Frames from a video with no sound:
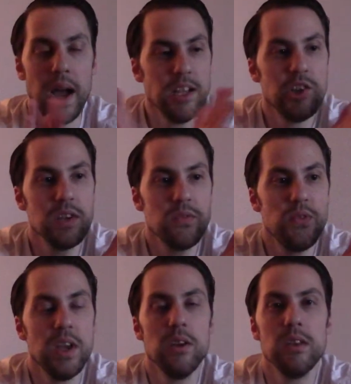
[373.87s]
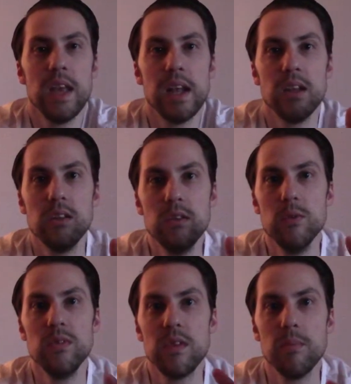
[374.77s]
I just figured that I could
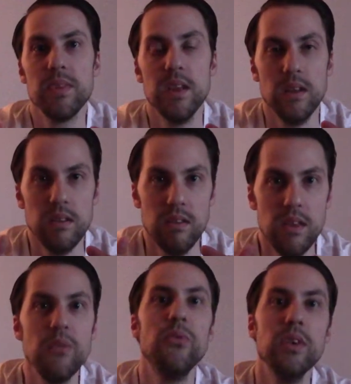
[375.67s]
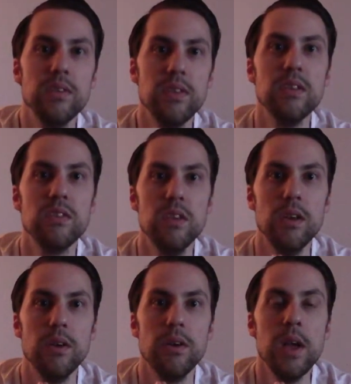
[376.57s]
do something different this
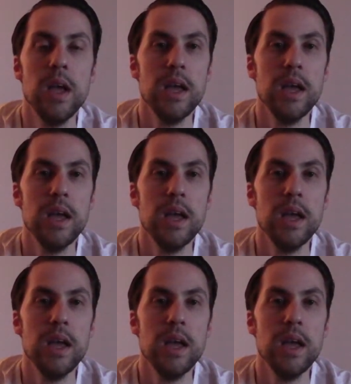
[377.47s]
year